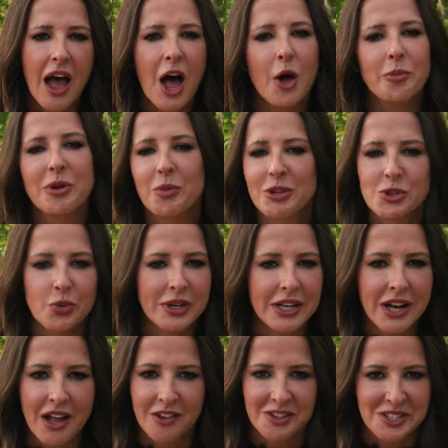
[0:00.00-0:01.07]
Help me with
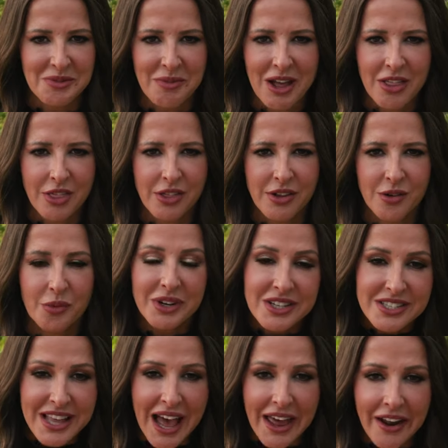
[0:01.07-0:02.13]
$20 a month. What
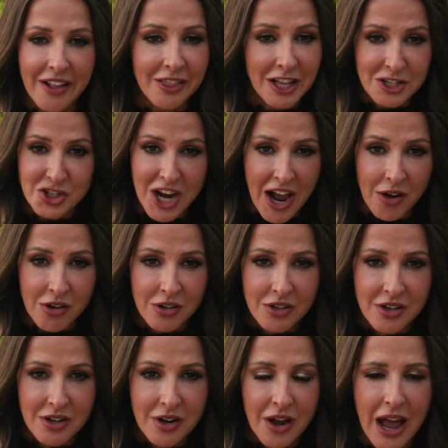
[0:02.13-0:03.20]
is that, a lunch out?
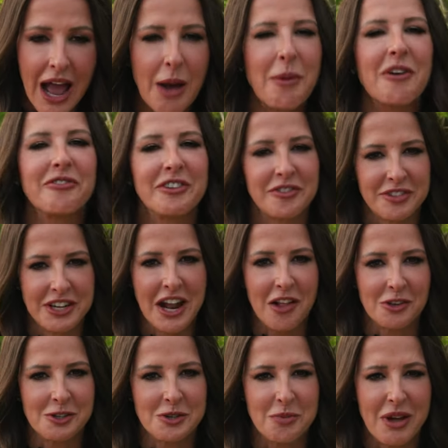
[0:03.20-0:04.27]
How about
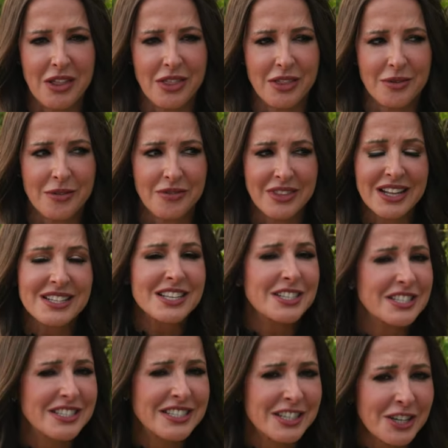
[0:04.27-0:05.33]
$50 a month? That's a
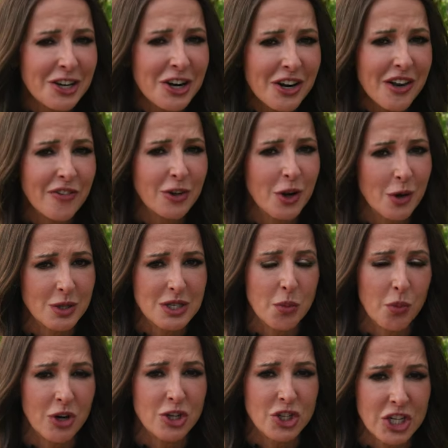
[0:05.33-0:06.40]
dinner if you go
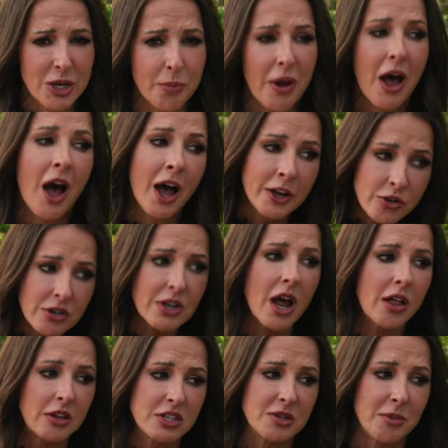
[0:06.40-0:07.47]
somewhere cheap. $100
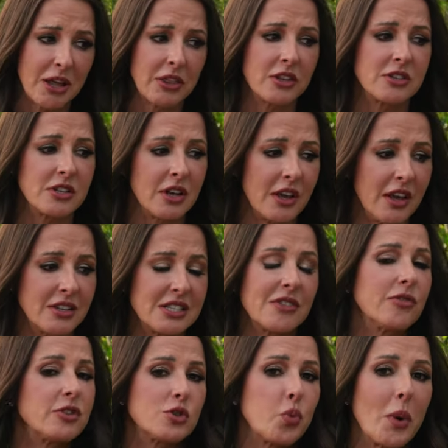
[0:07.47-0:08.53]
a month is
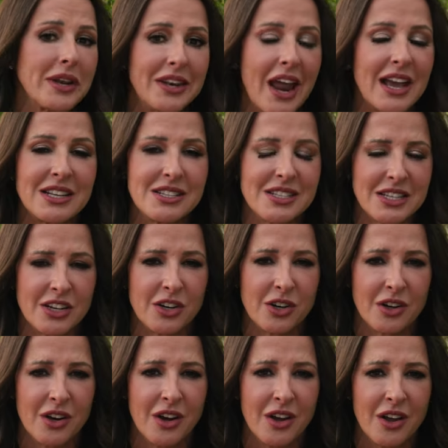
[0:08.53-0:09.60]
if it's one nice dinner.